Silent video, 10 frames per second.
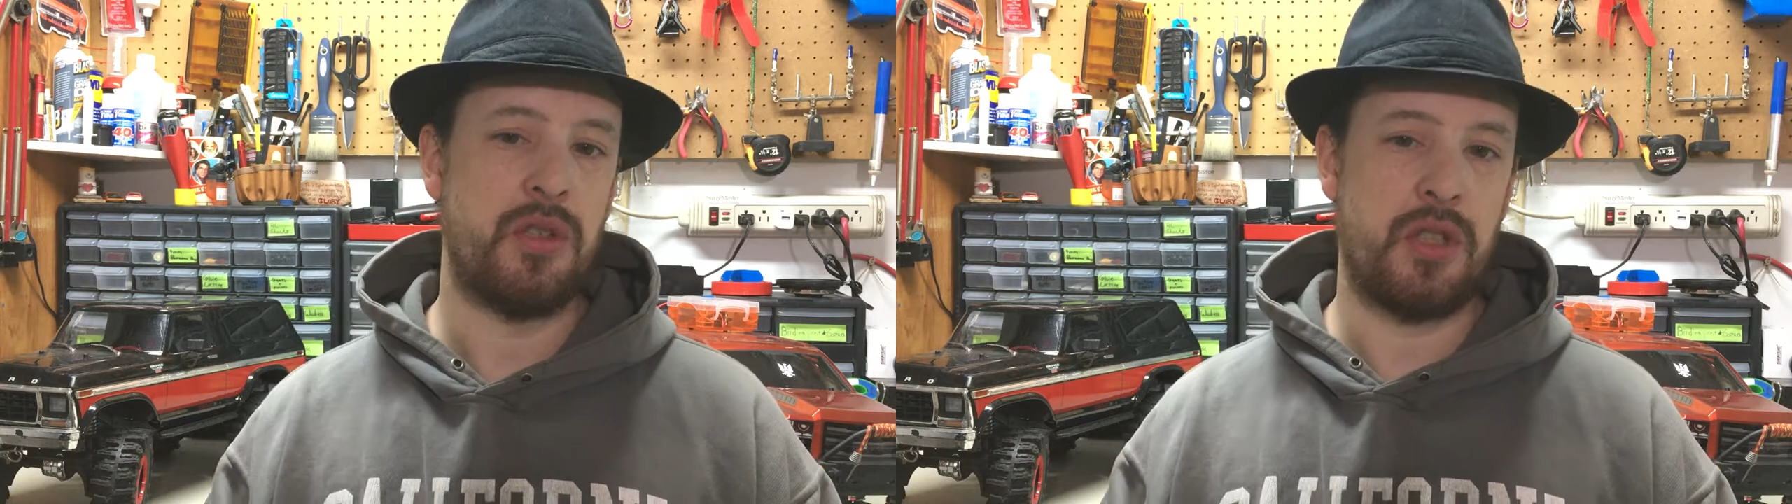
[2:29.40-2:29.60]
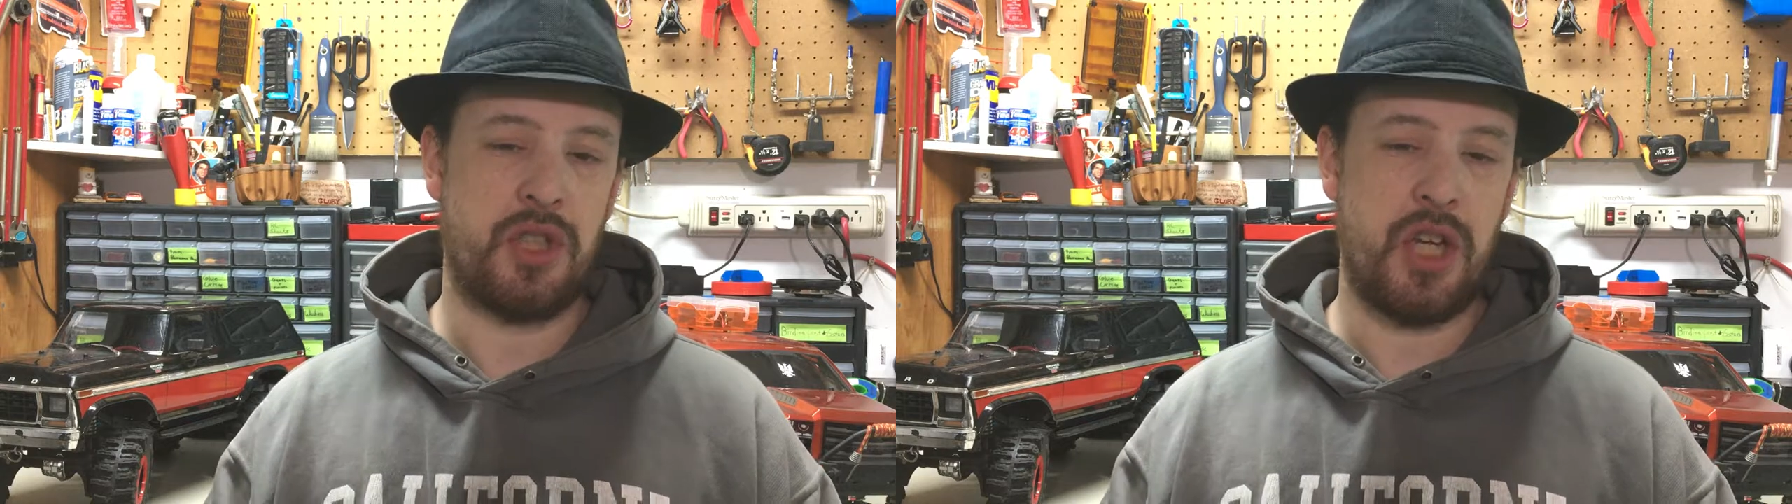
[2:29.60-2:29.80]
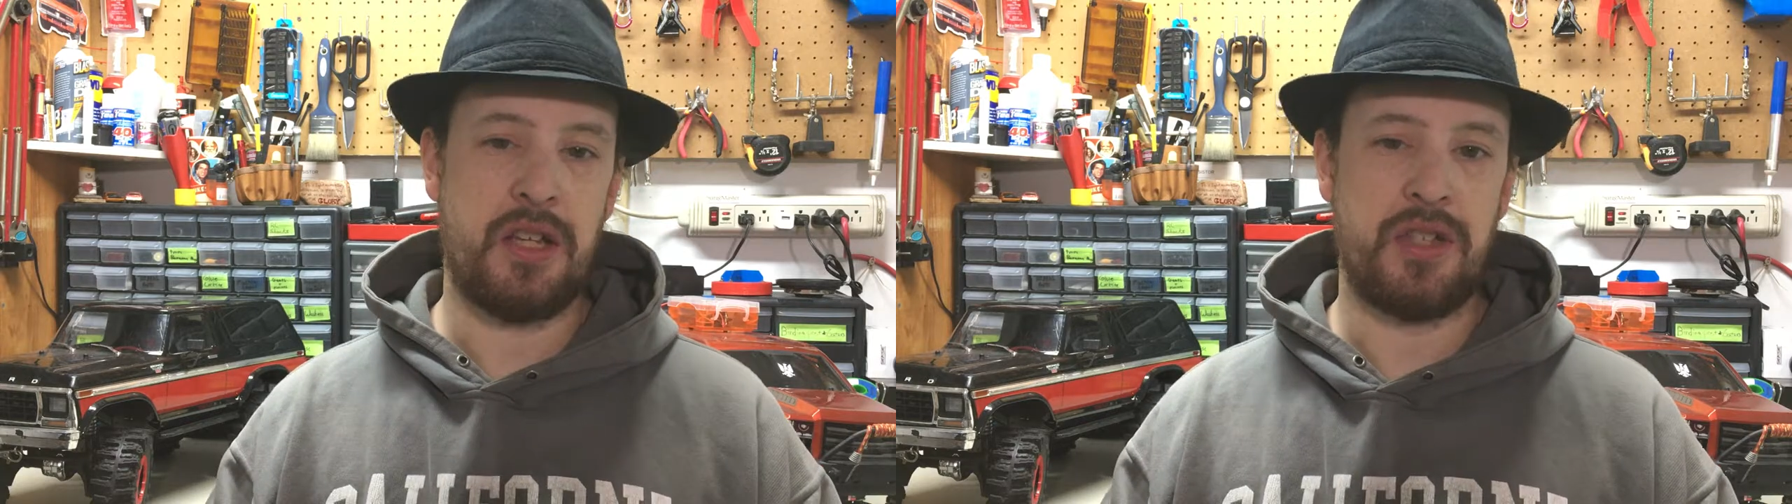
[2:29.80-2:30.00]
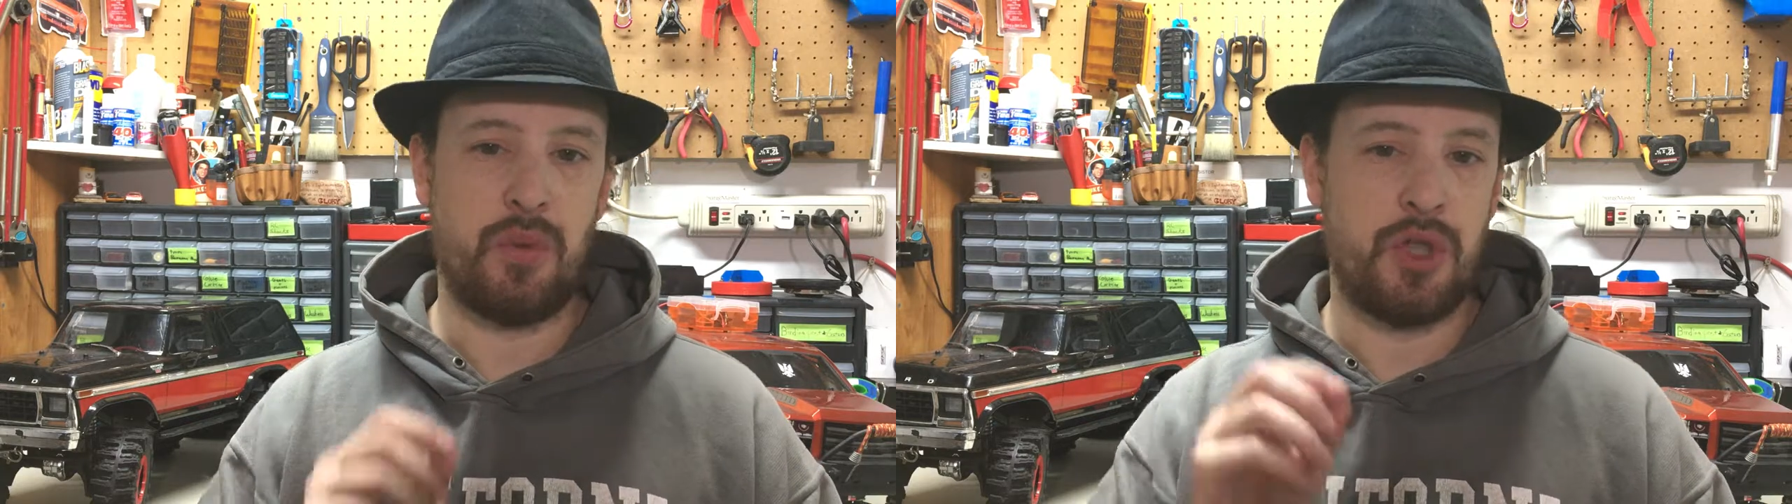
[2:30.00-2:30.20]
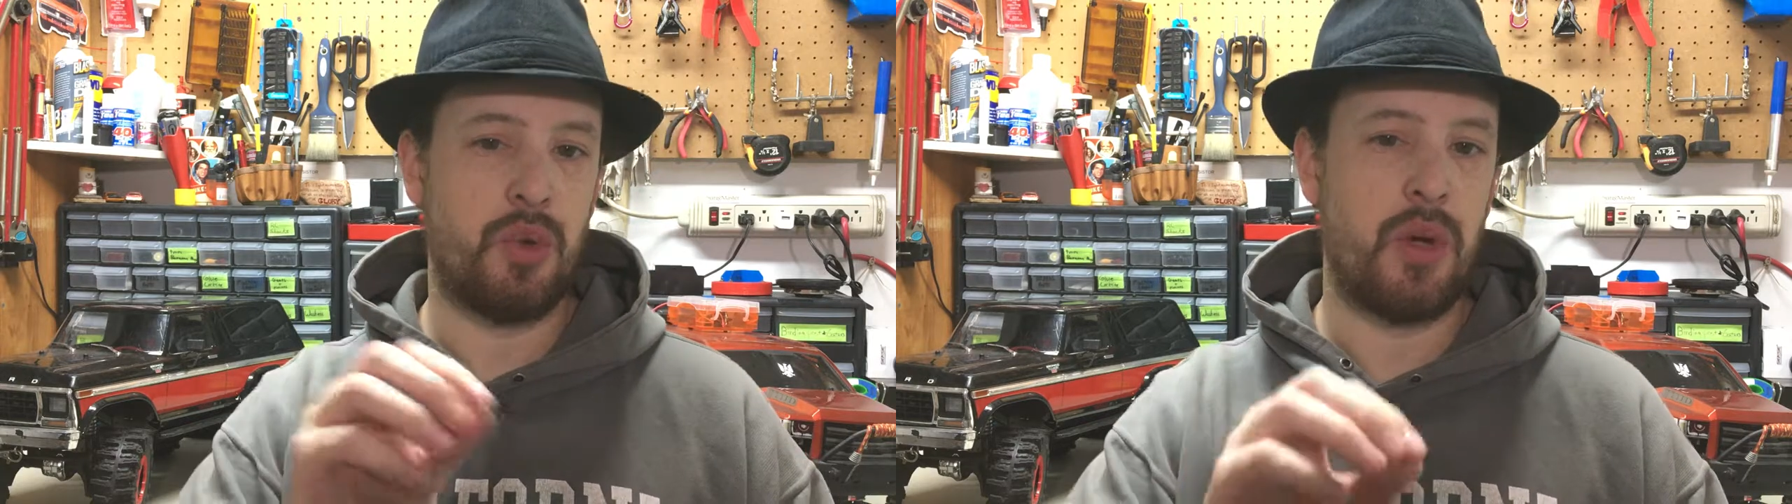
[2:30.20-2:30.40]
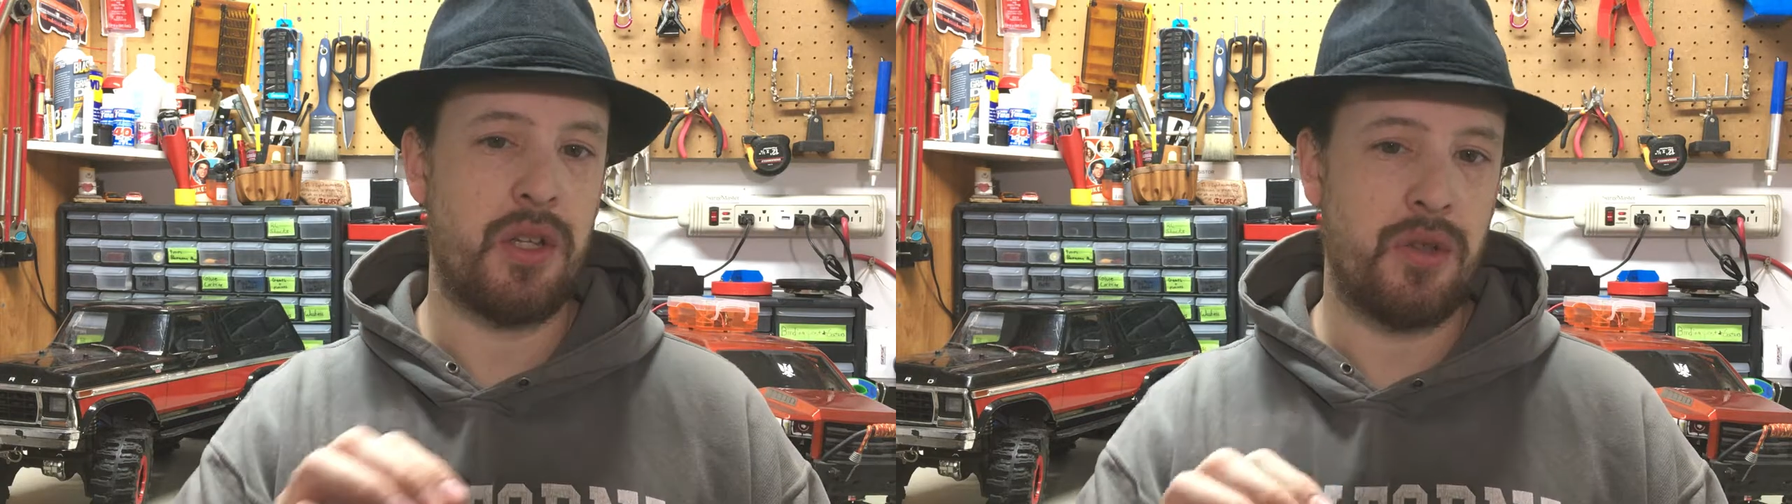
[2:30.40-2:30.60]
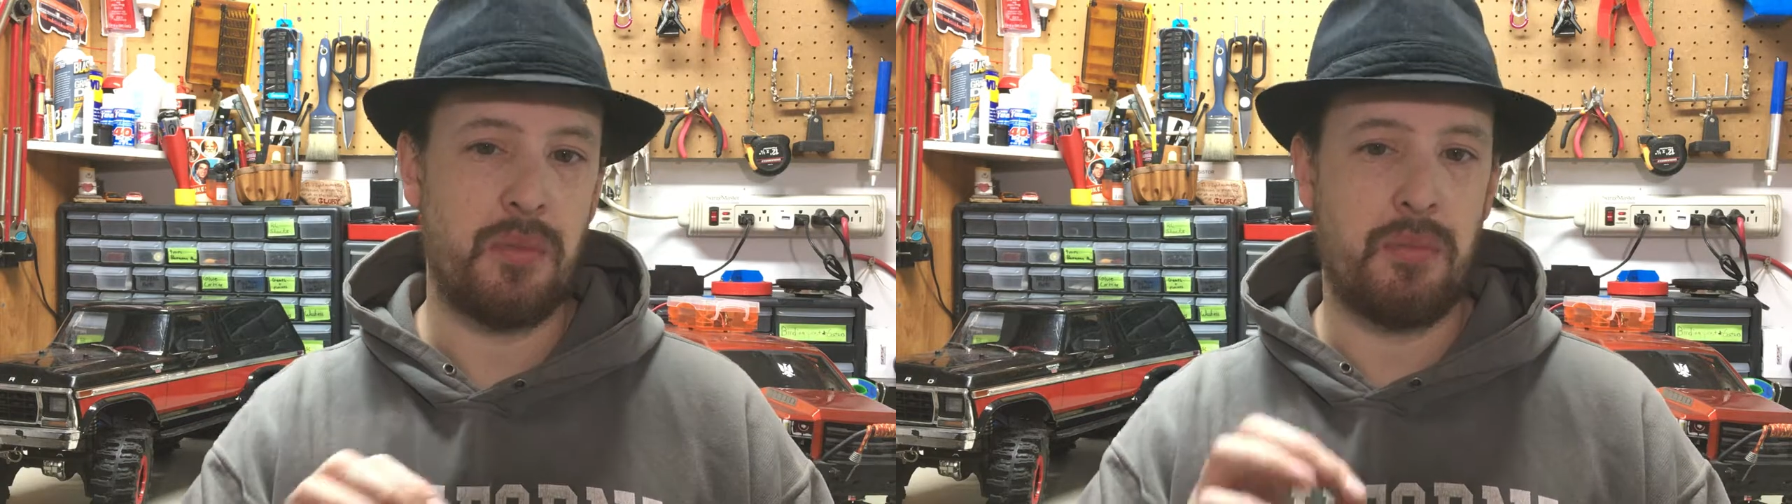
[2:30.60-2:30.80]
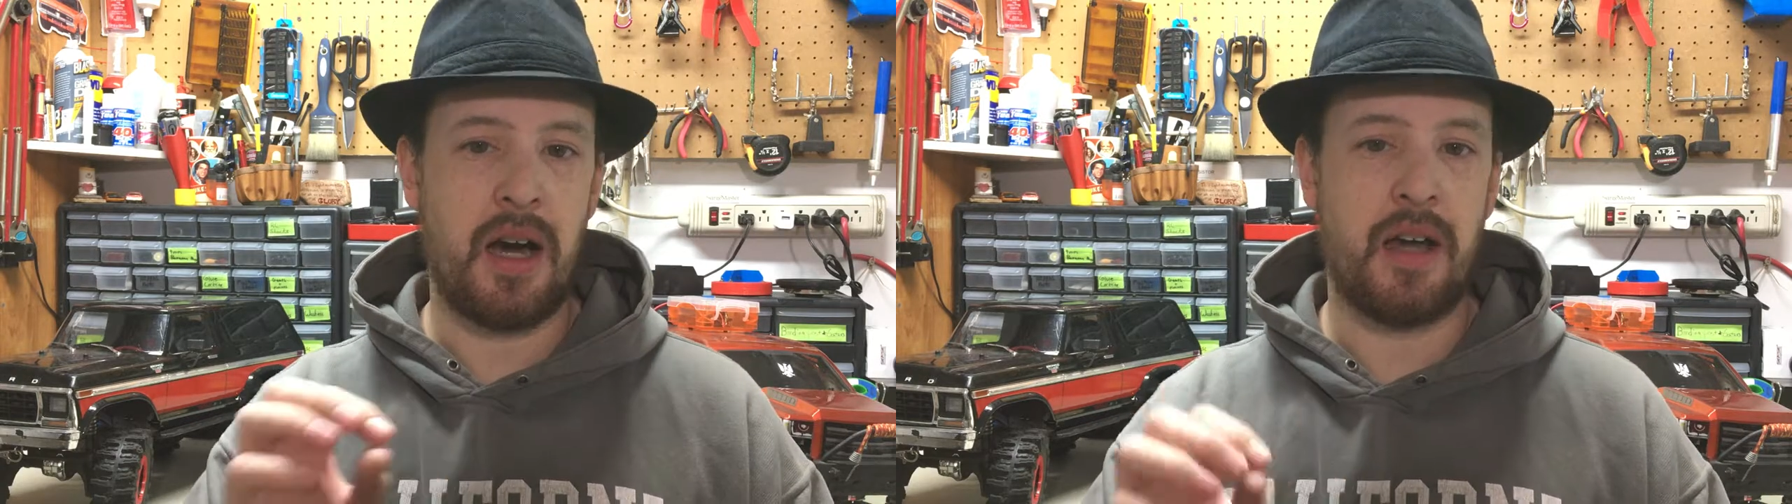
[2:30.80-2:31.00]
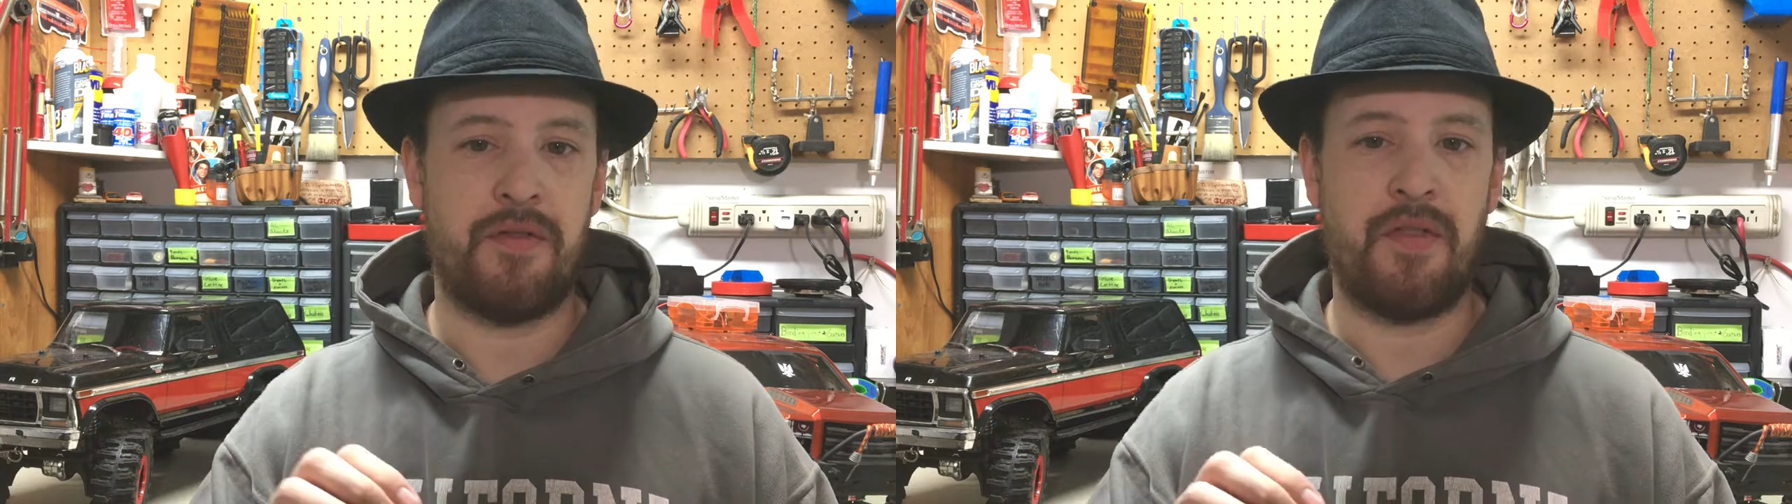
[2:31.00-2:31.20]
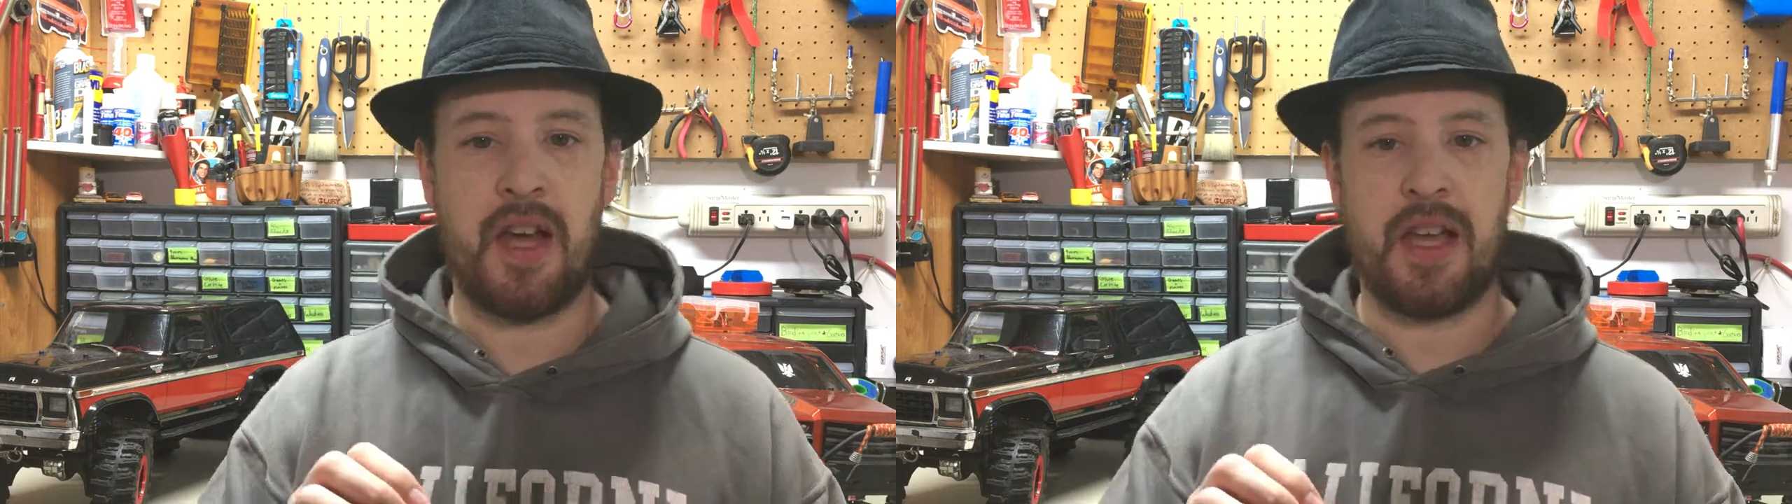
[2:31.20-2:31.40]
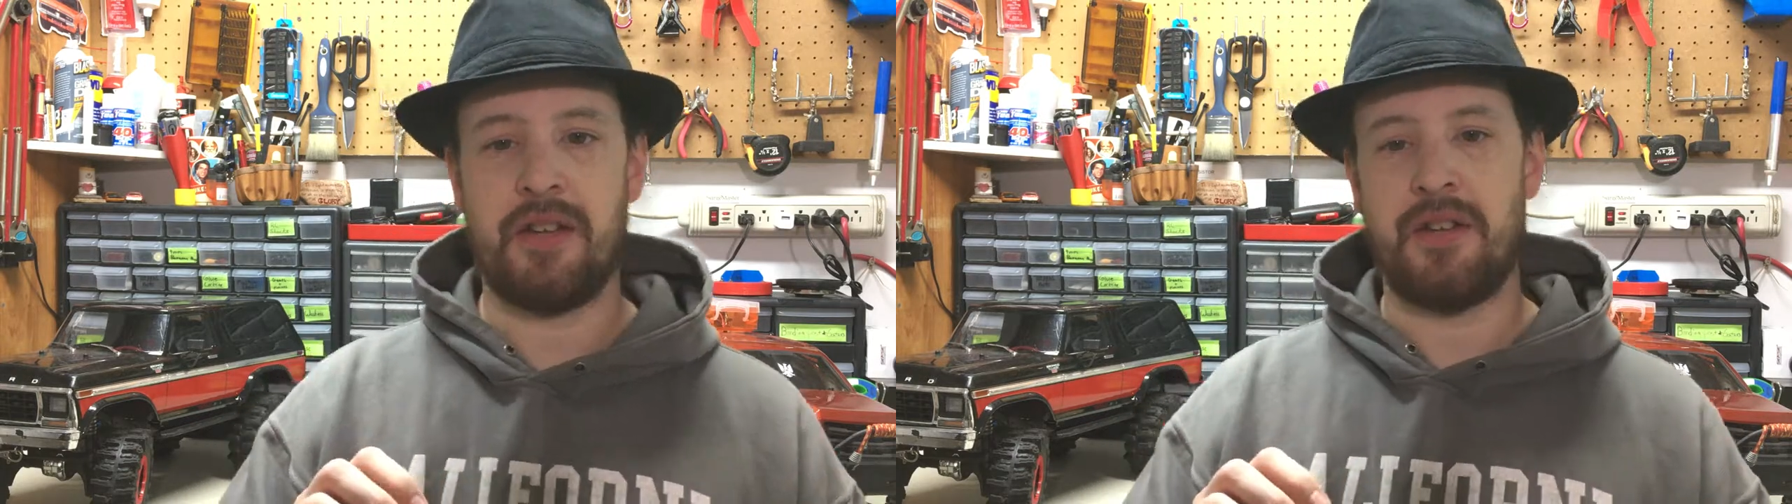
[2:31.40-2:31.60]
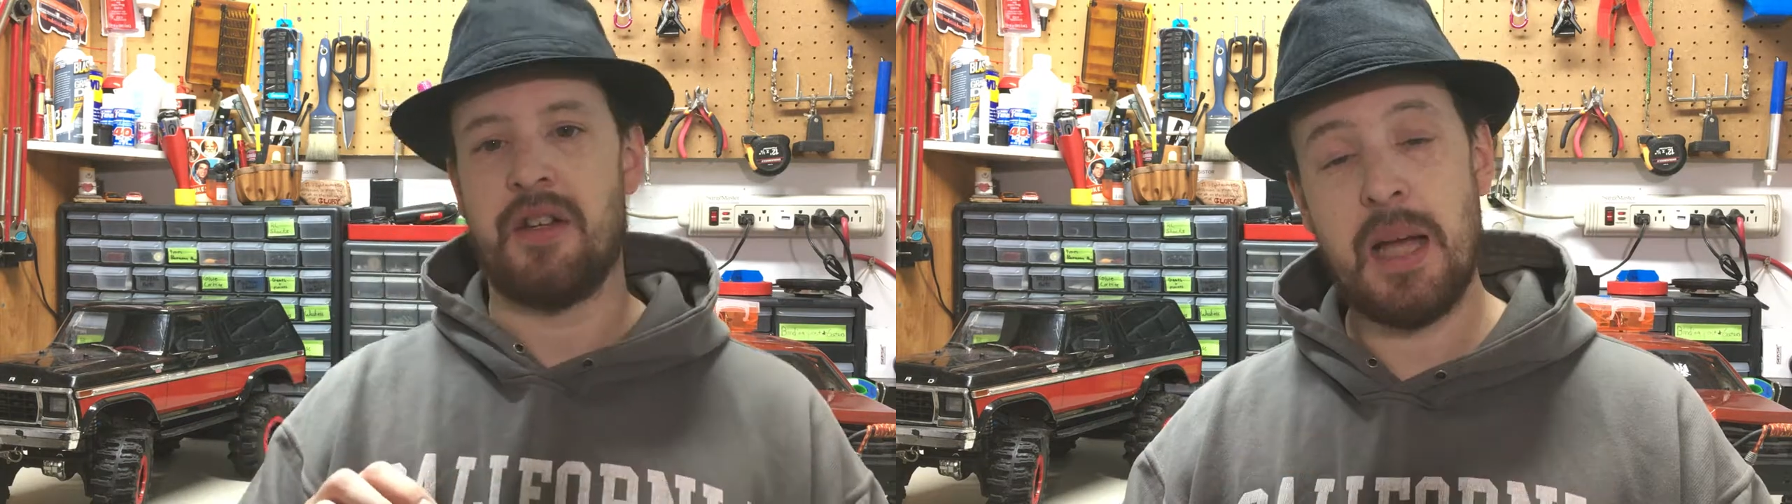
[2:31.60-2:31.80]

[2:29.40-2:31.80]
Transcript: to change it, what you want to do to modify it.